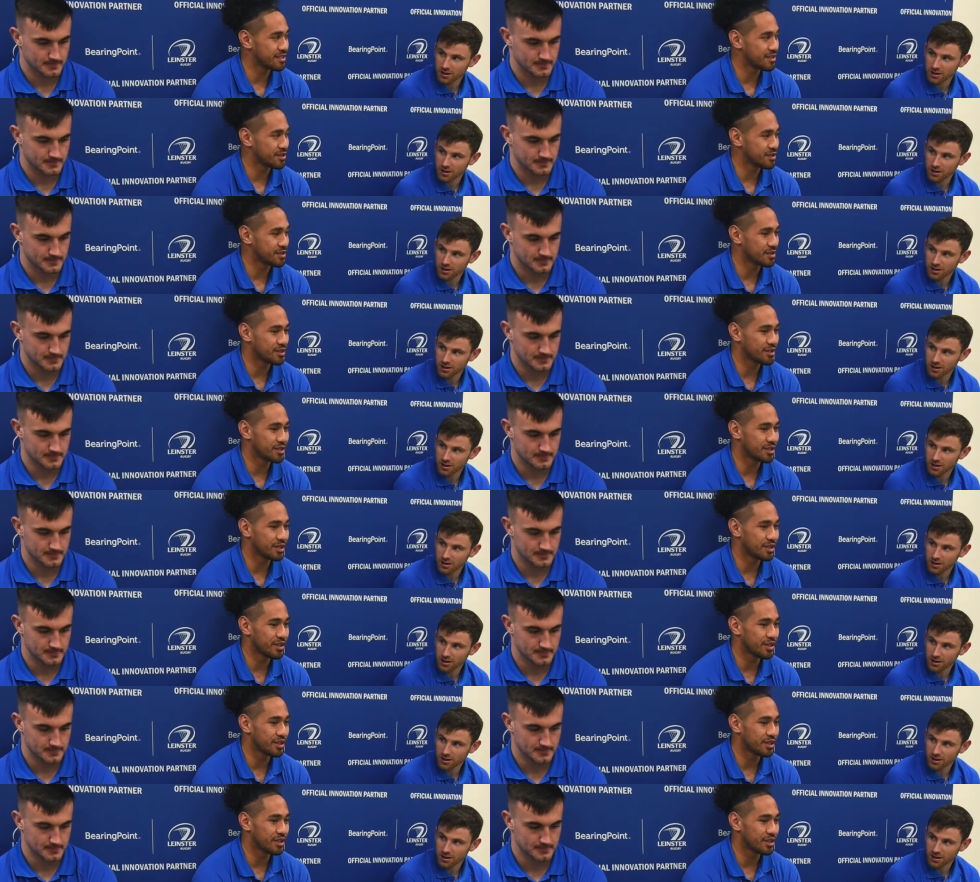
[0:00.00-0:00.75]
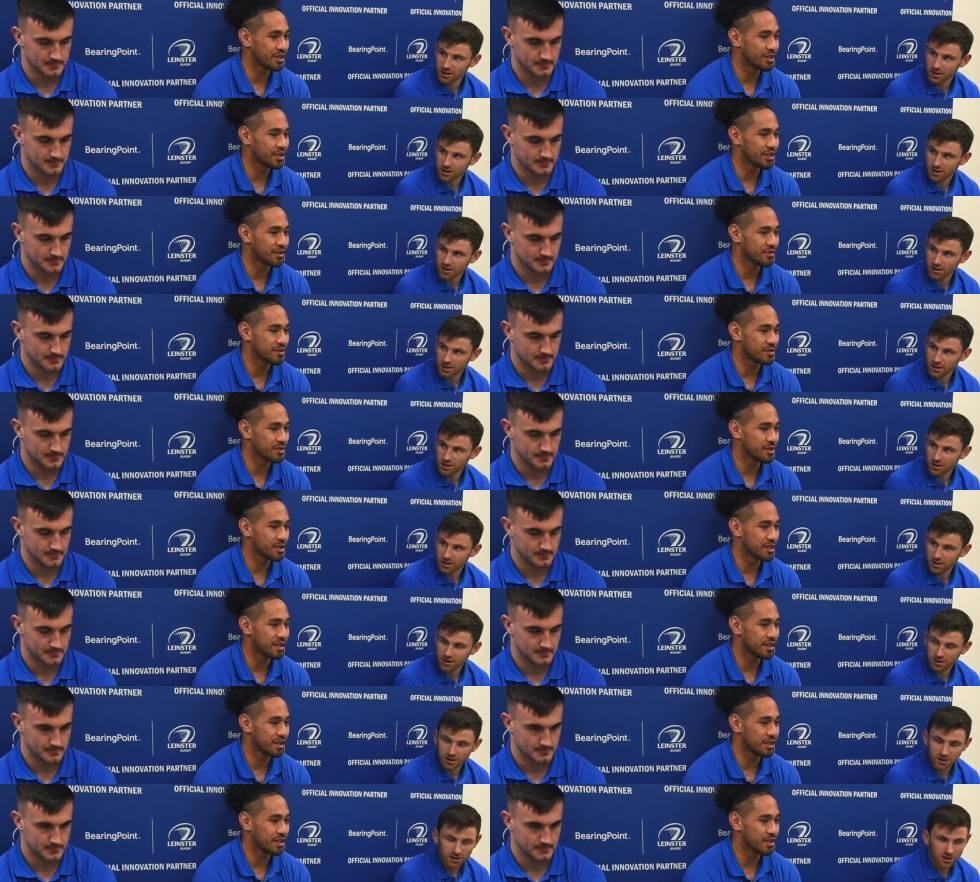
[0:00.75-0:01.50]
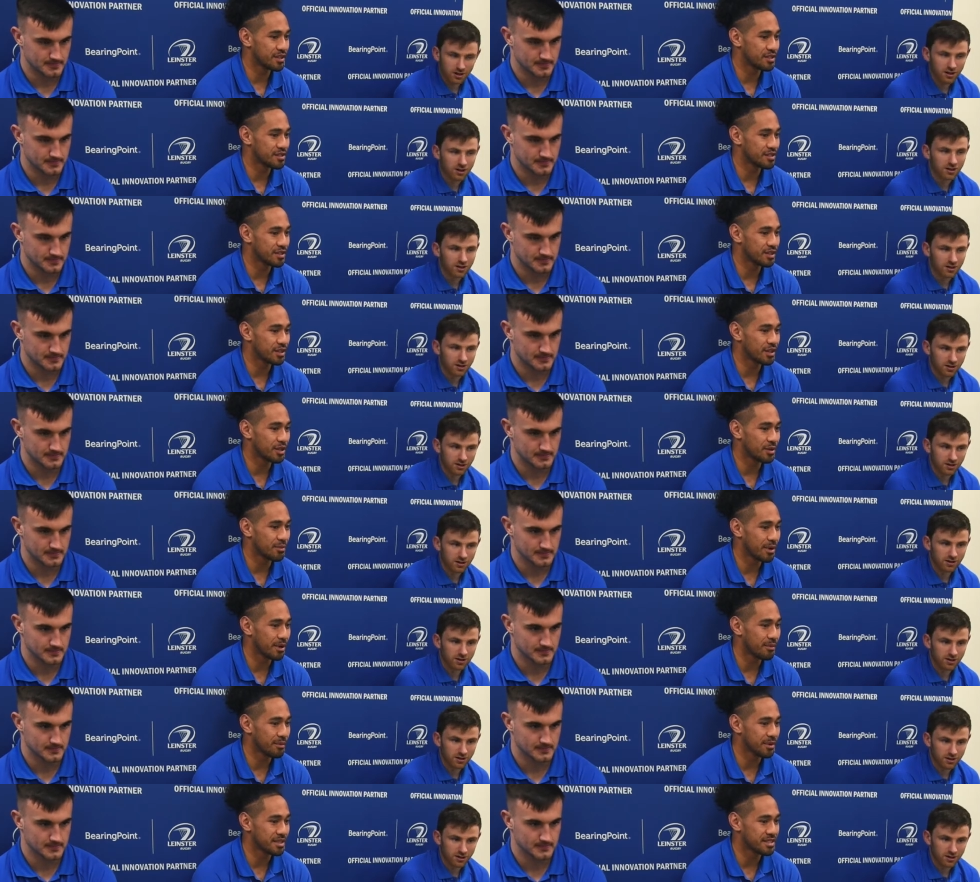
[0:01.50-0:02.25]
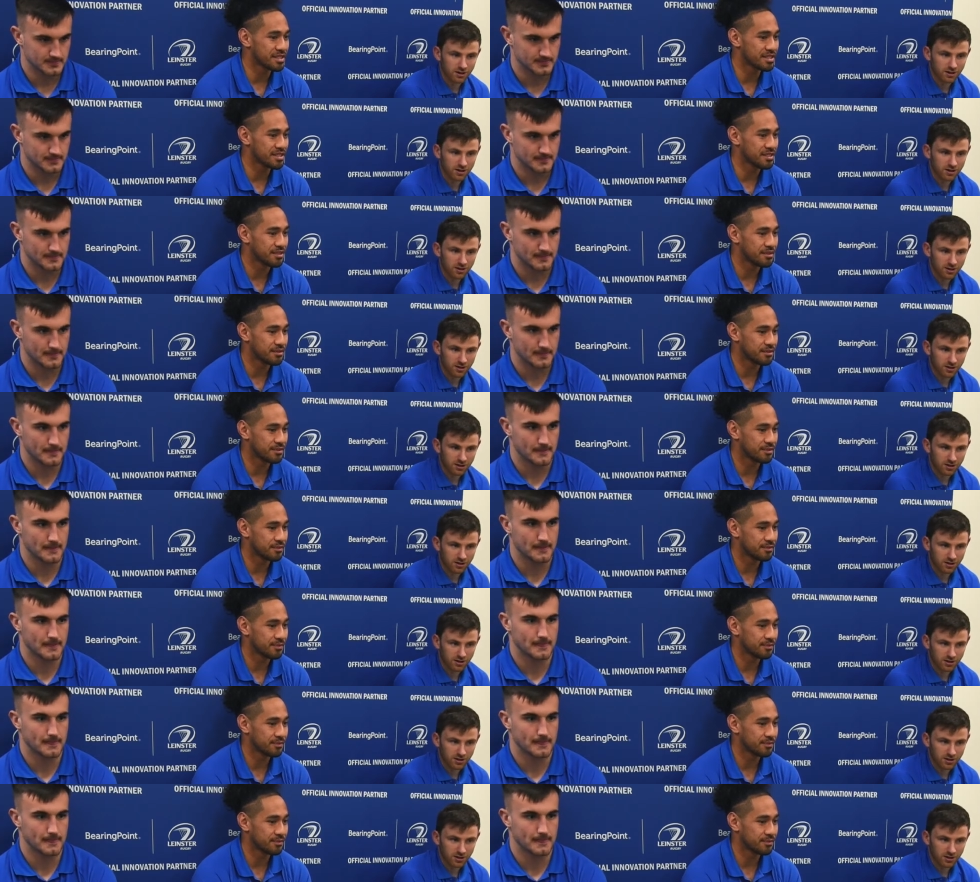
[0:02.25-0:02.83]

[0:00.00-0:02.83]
Speaker 1: was a good learning curve as well. I learned a lot about myself.